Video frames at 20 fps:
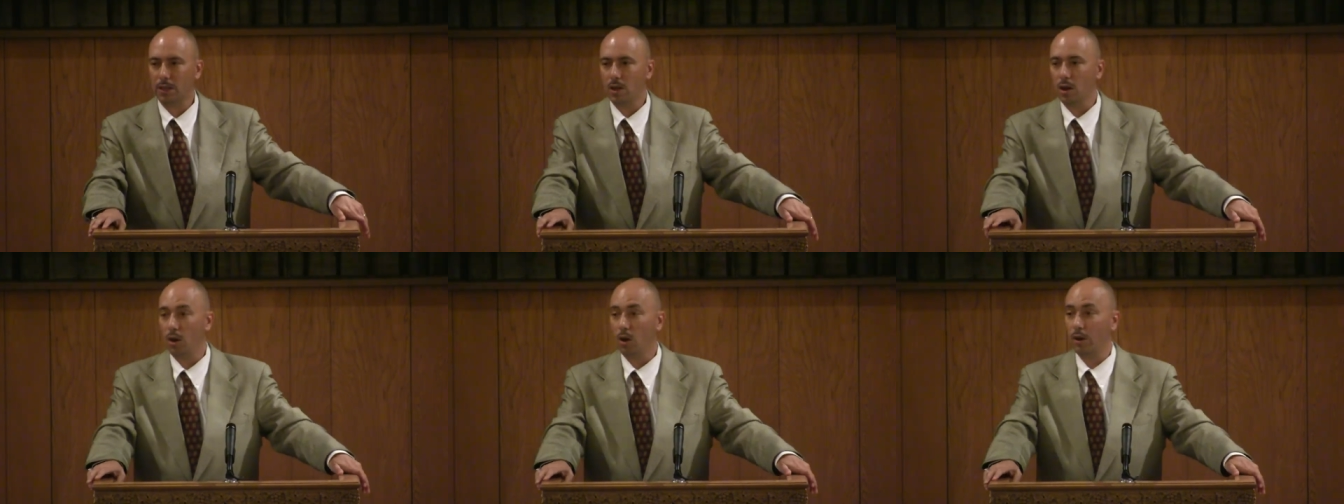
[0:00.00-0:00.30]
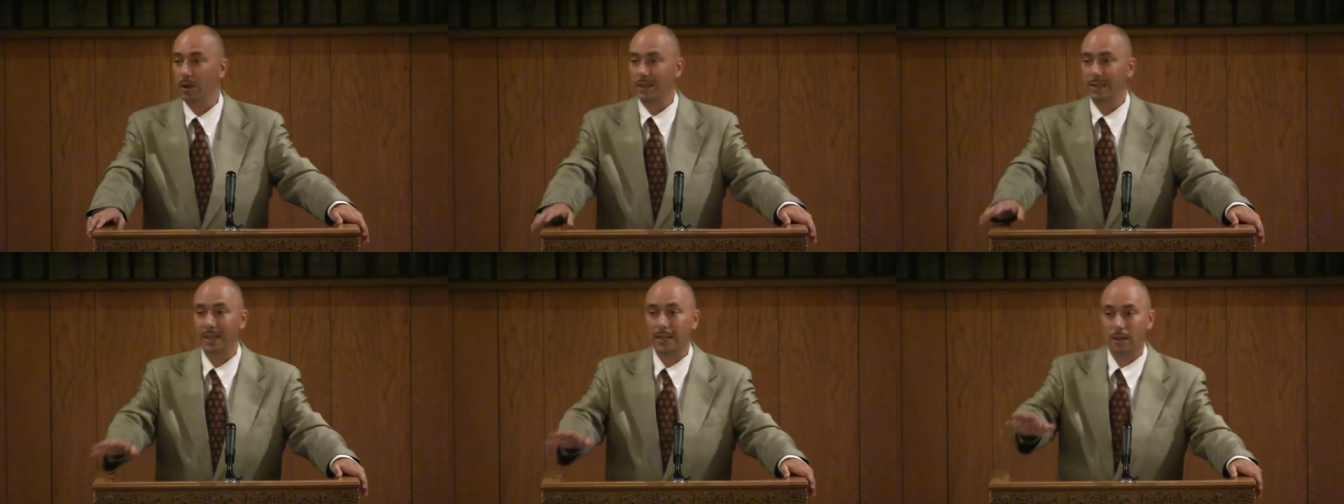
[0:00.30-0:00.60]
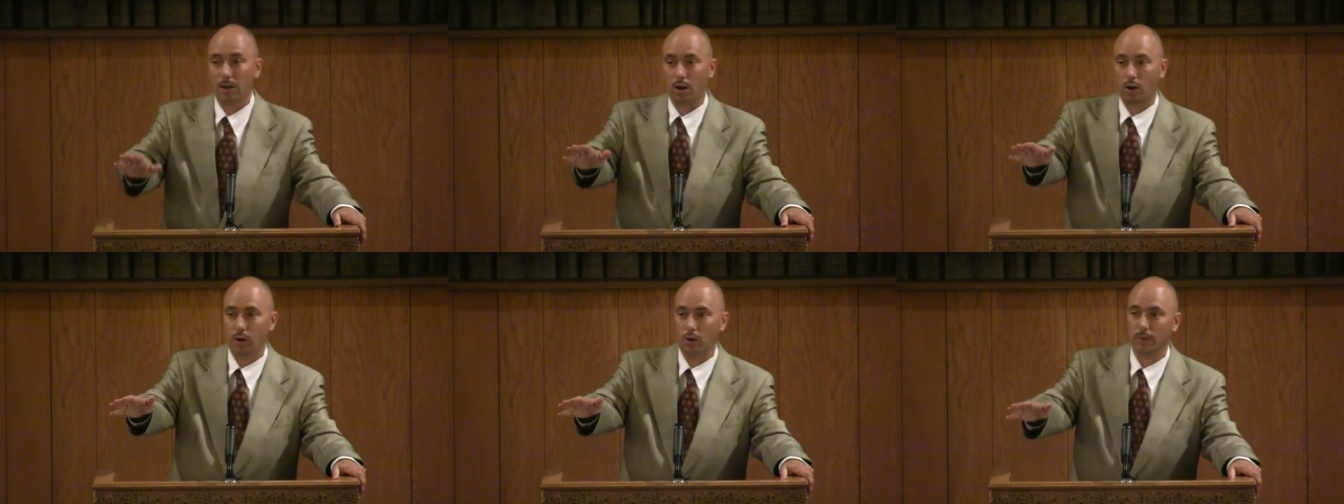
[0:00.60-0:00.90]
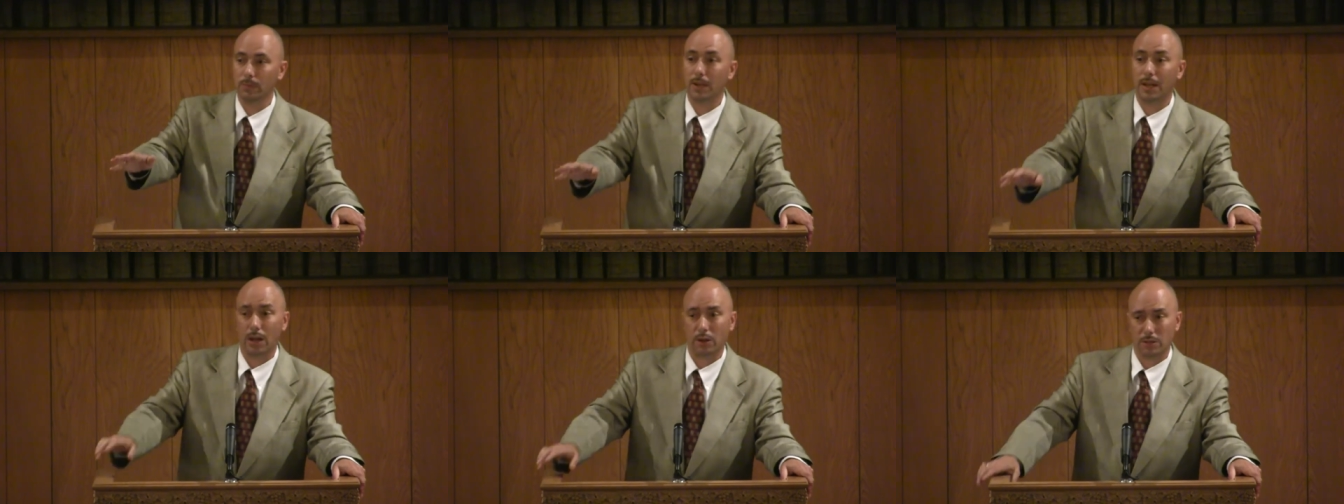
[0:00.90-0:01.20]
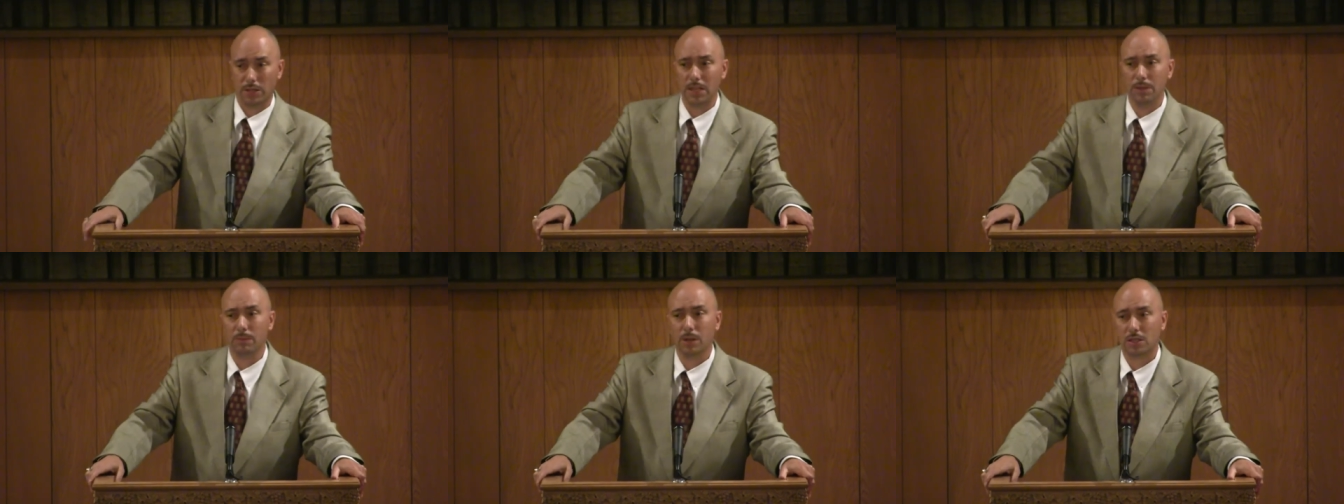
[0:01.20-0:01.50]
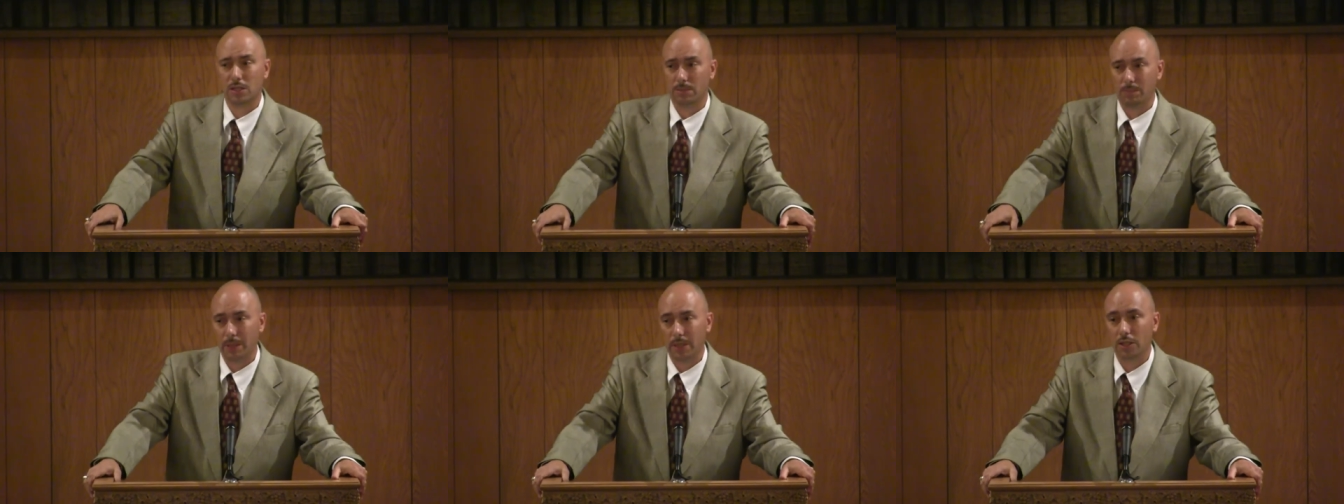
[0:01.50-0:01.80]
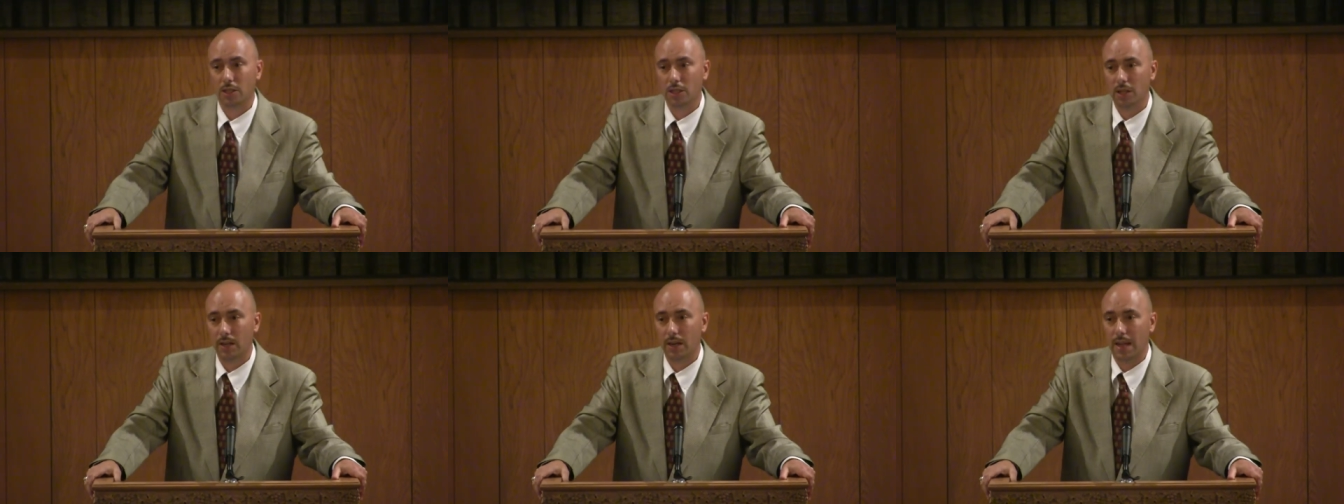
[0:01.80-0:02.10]
car and he didn't hurt him because he must have been
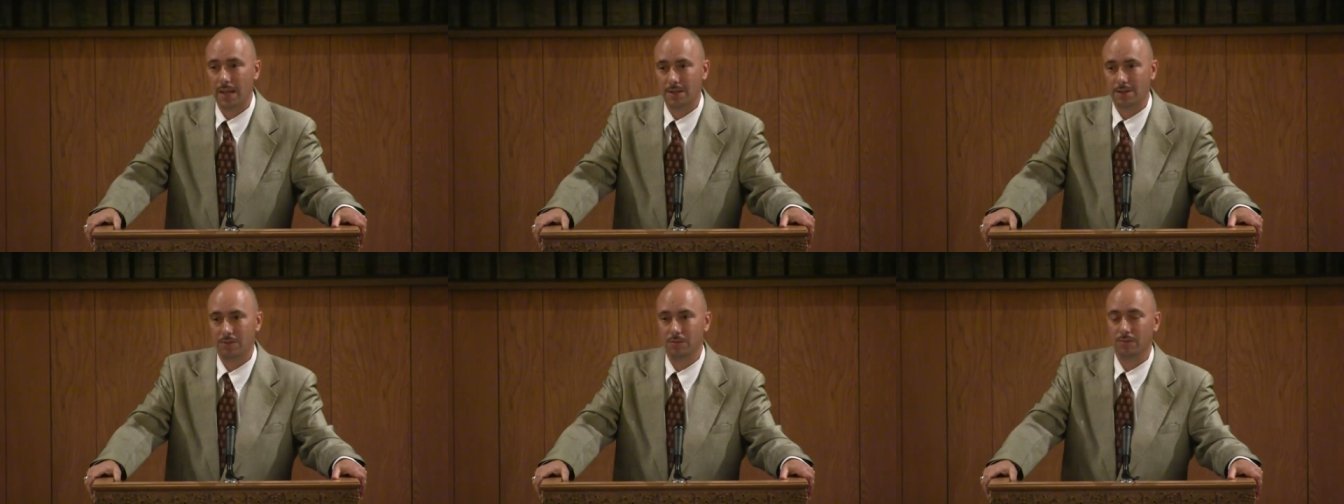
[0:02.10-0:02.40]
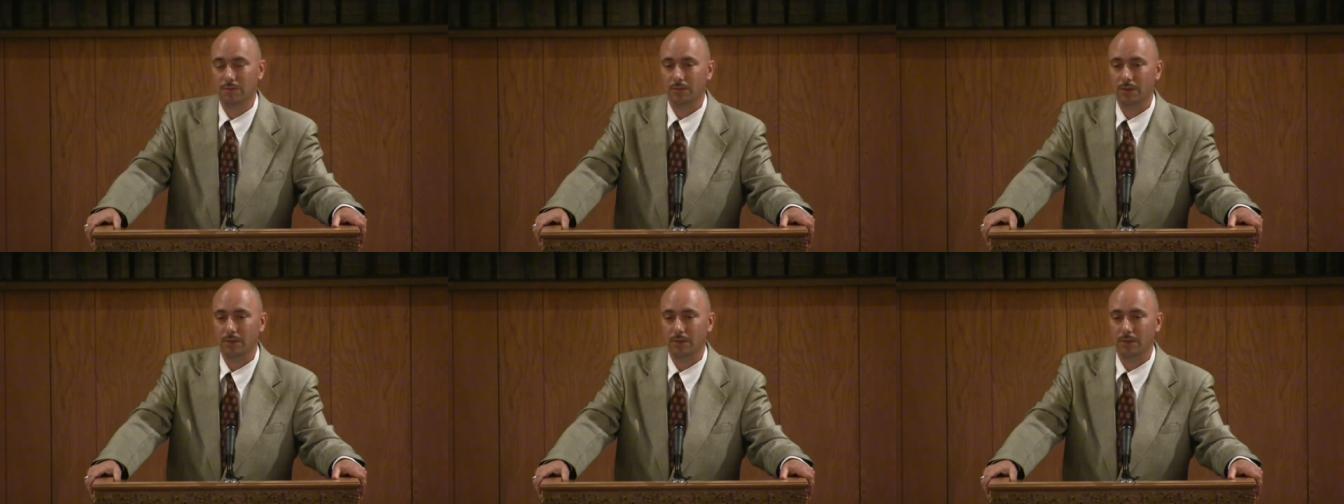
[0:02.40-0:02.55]
a good angel.